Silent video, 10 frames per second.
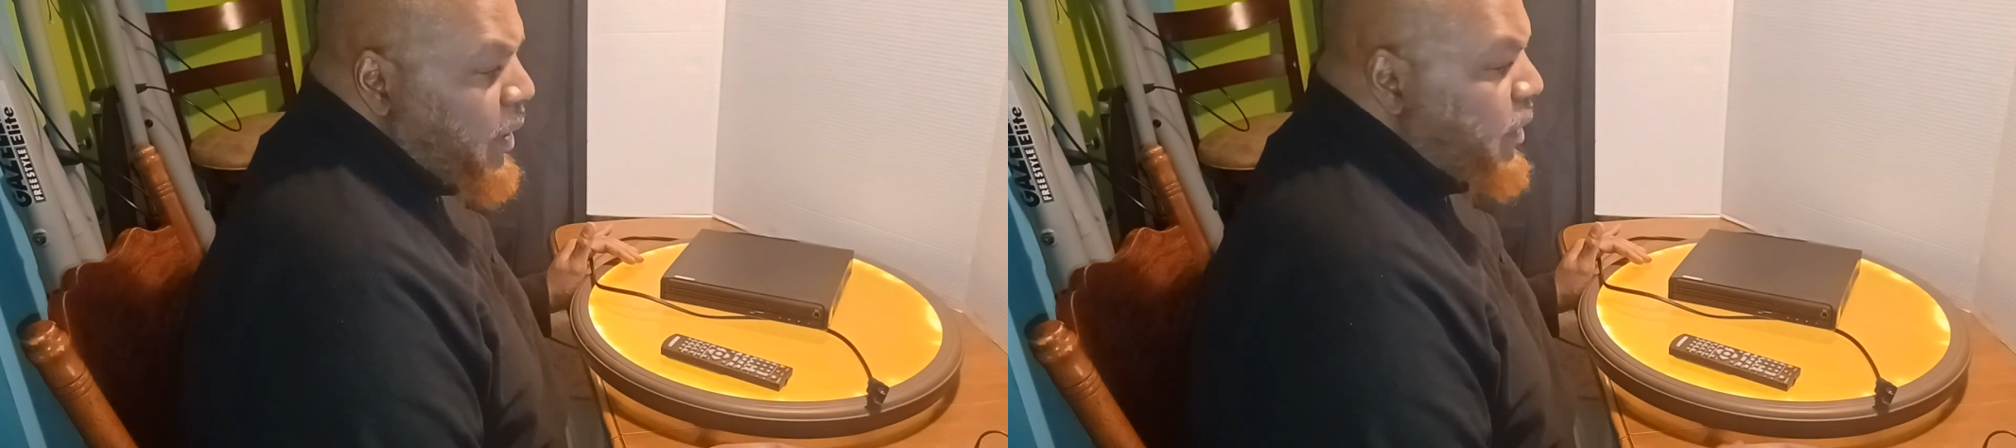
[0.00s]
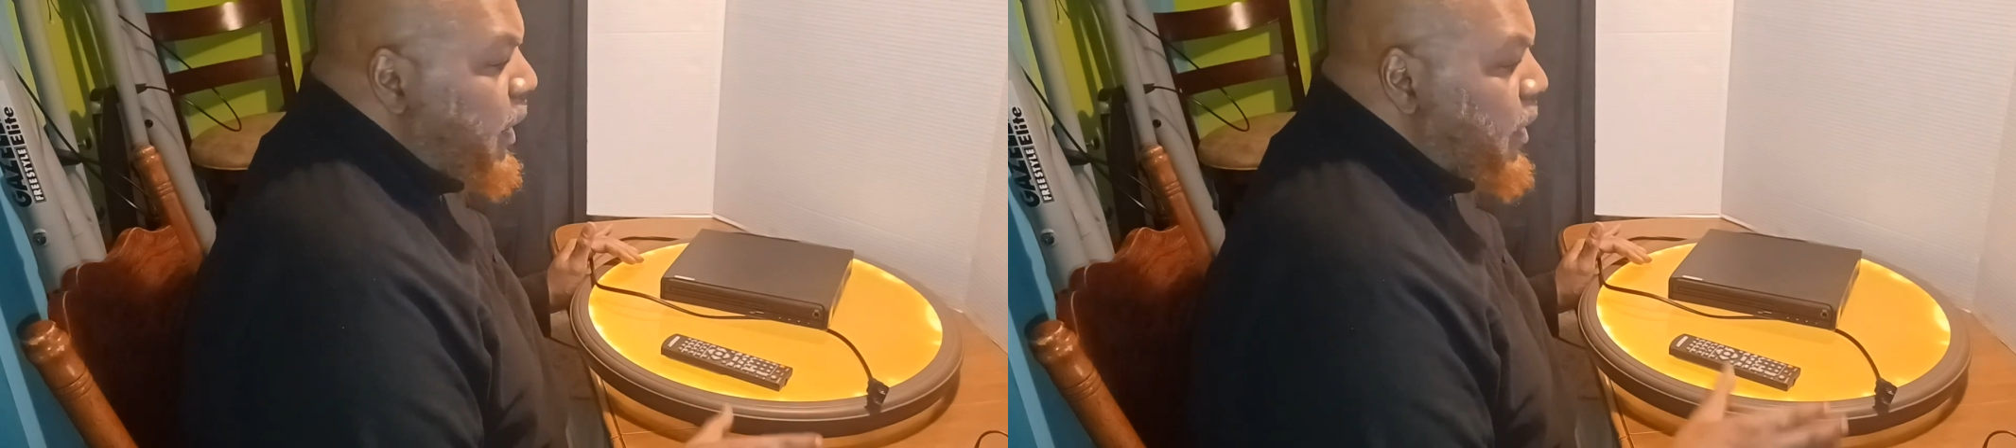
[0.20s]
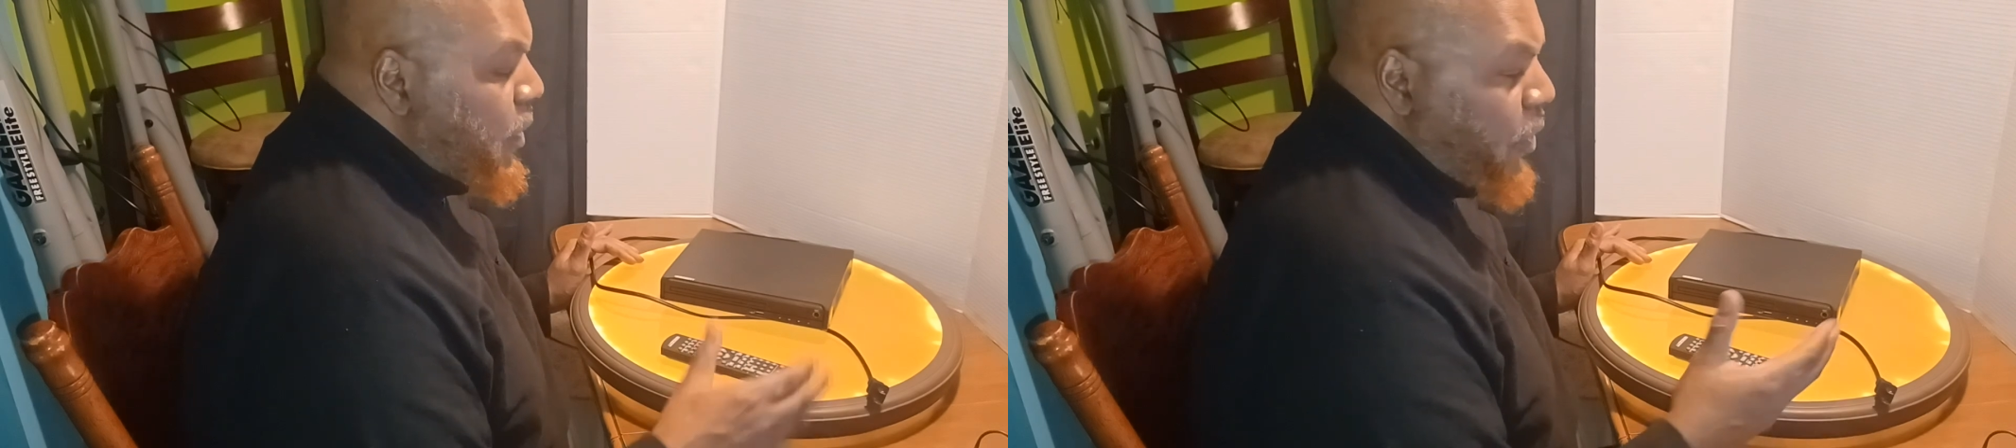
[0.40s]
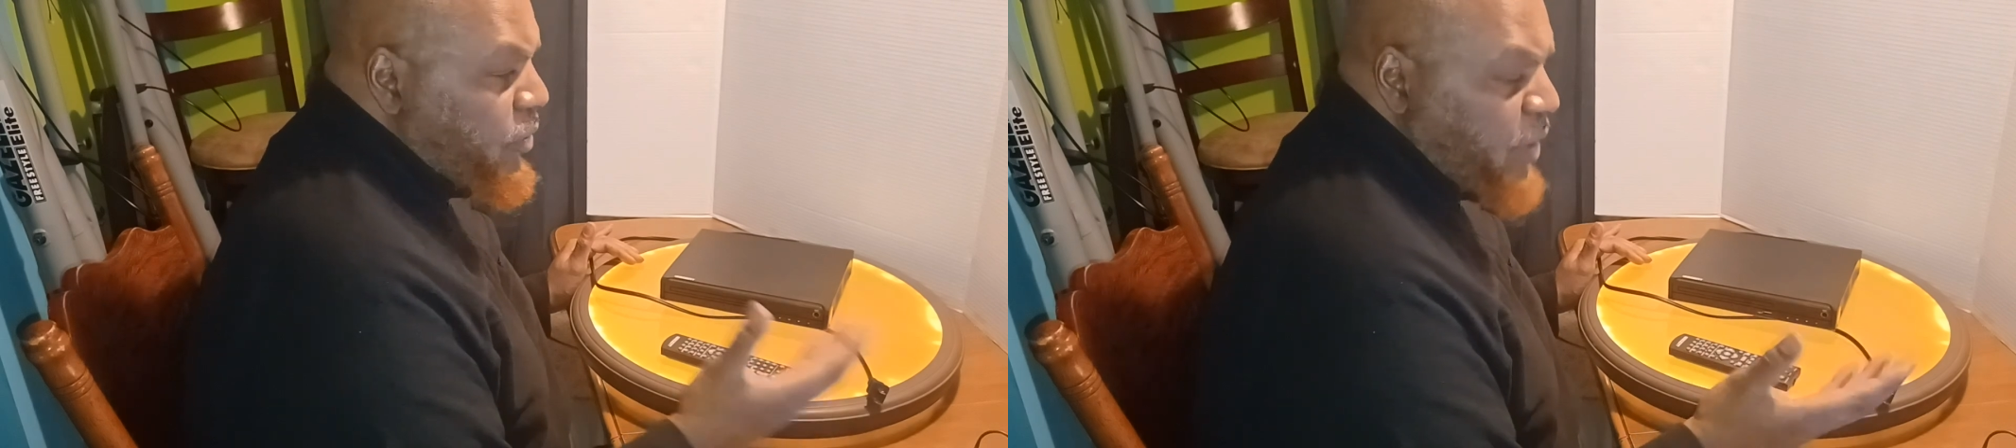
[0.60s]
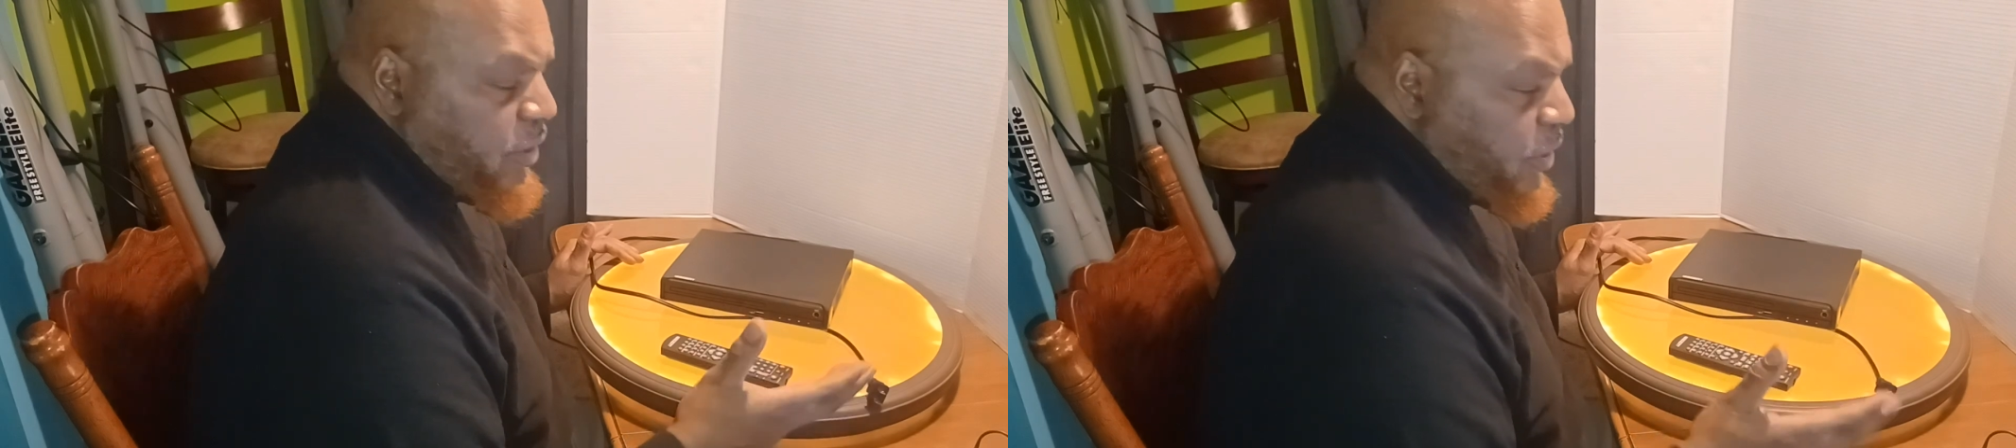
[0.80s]
that
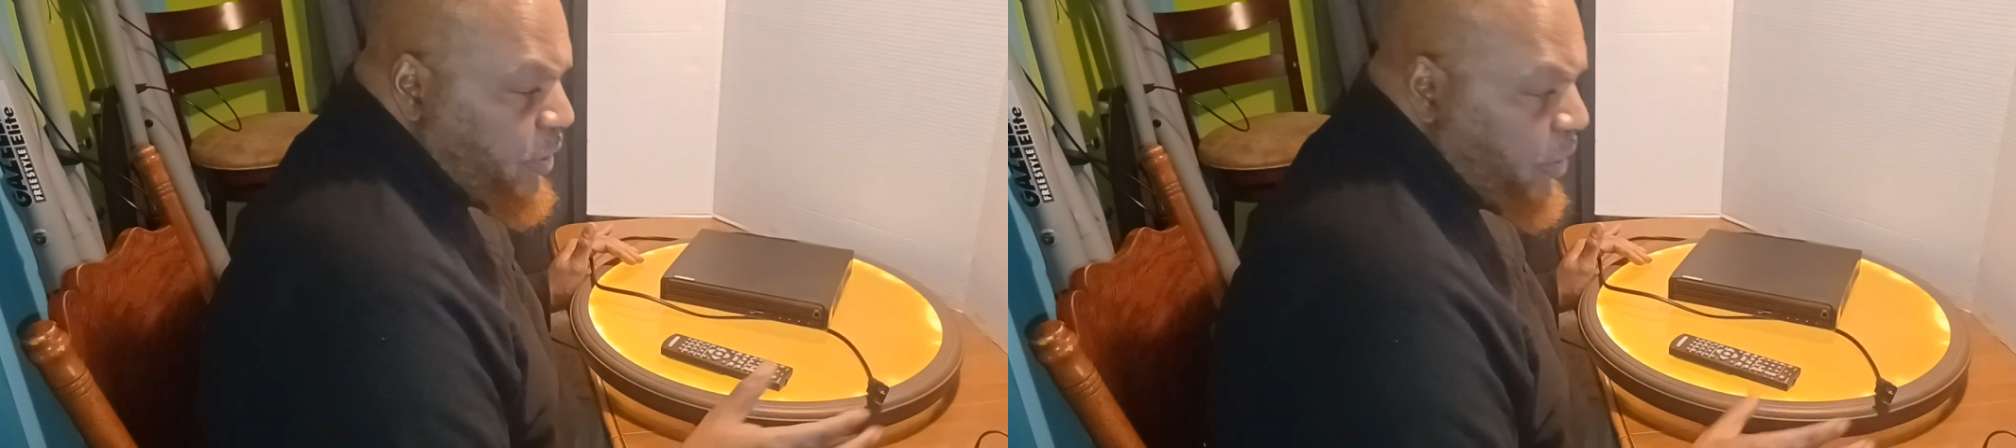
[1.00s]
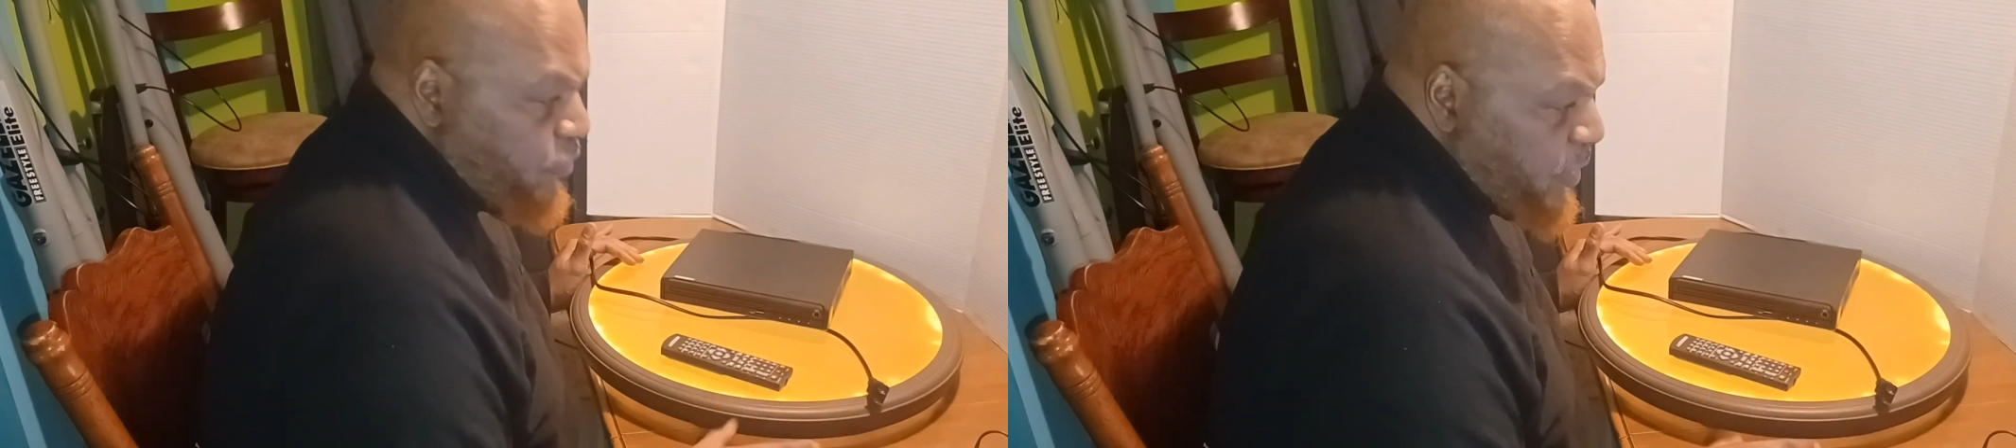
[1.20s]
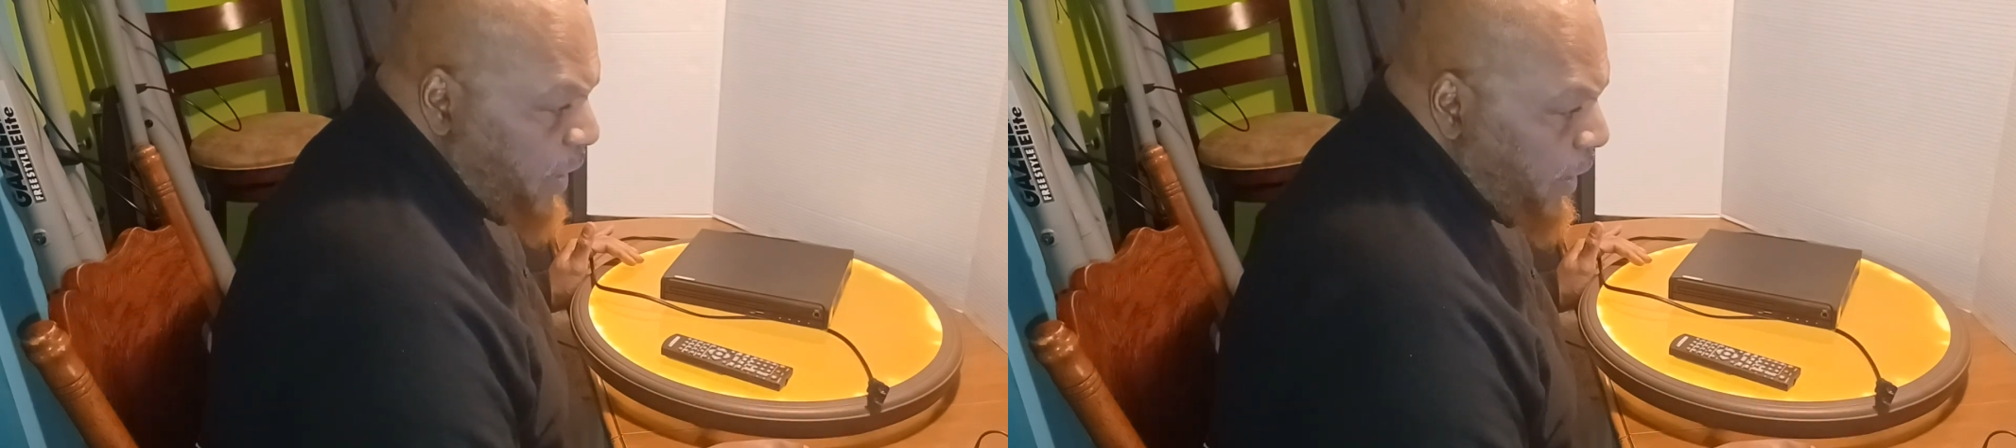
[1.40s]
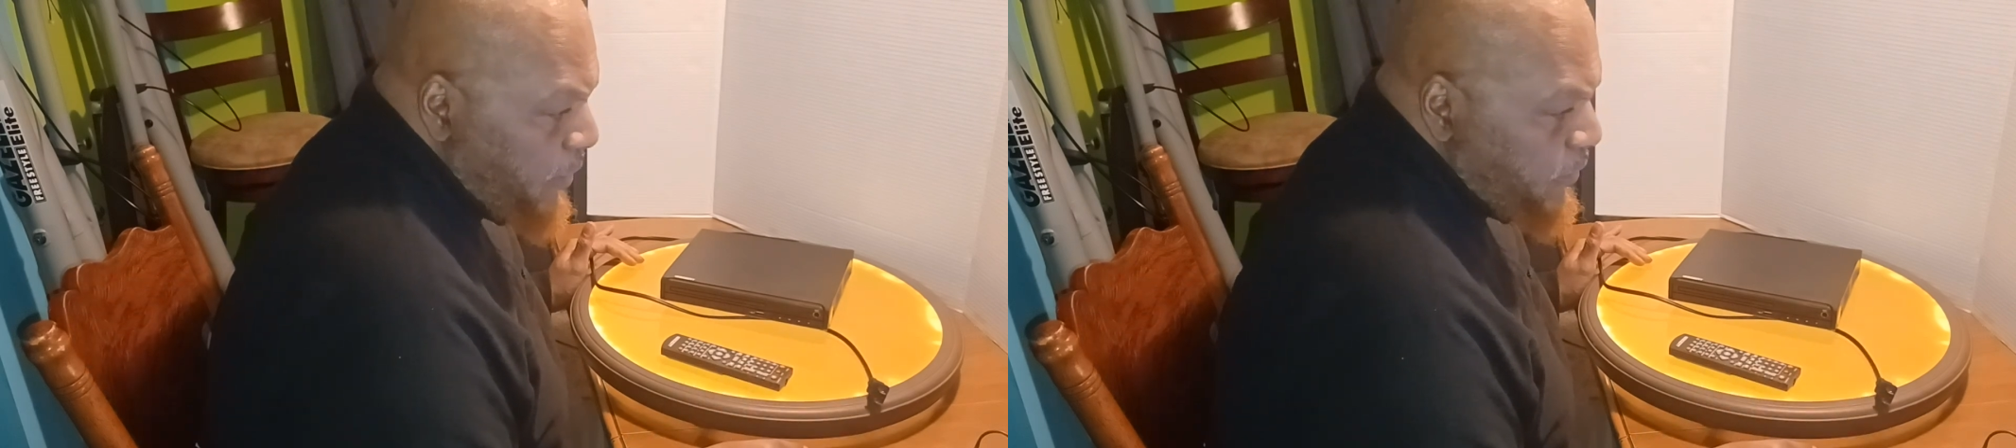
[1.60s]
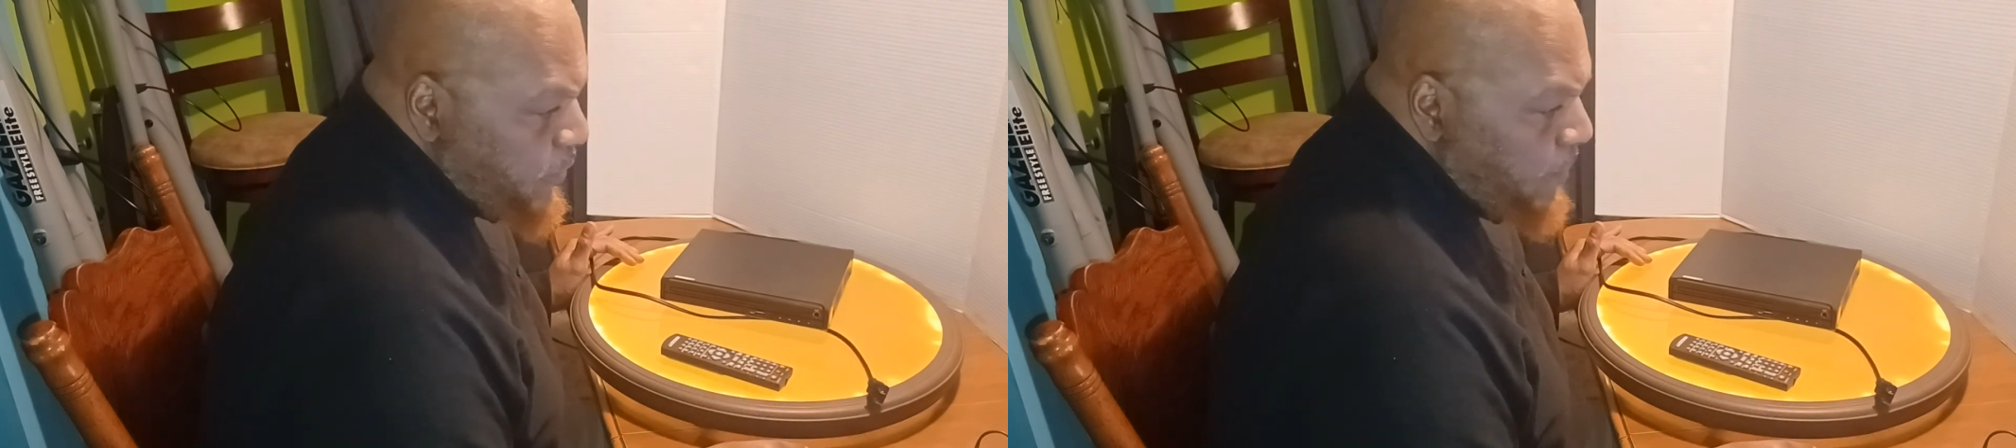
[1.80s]
cost less than
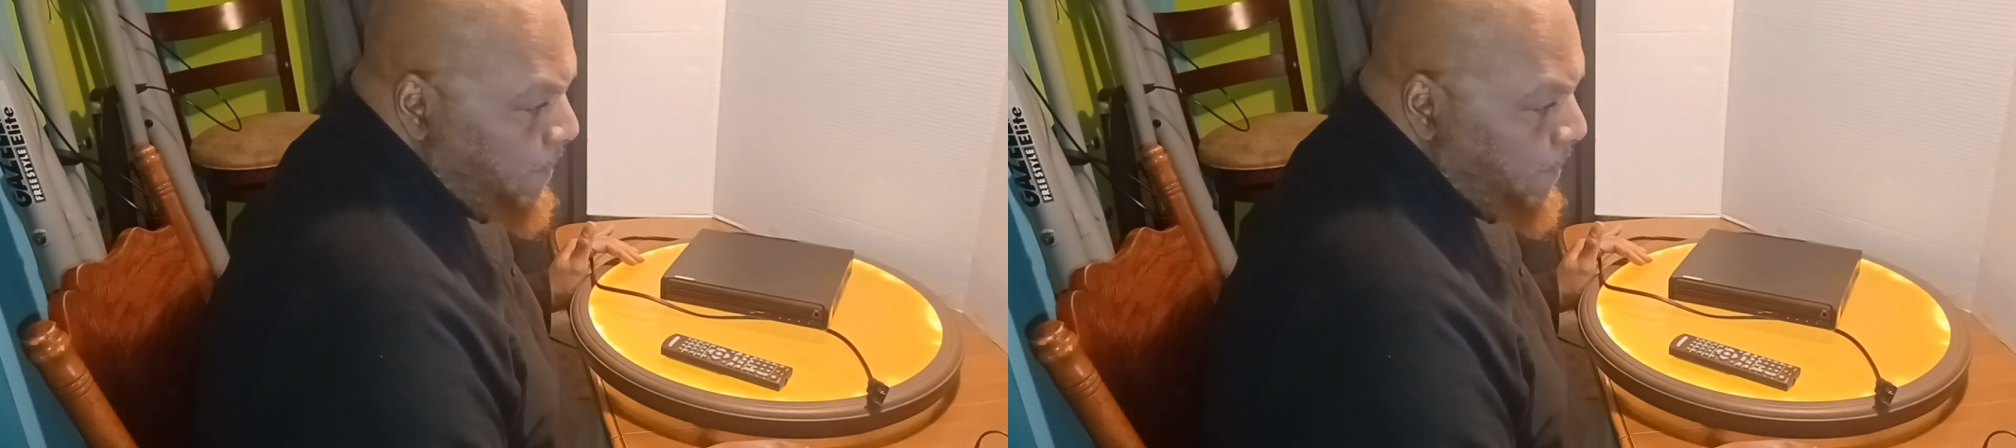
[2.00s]
$100.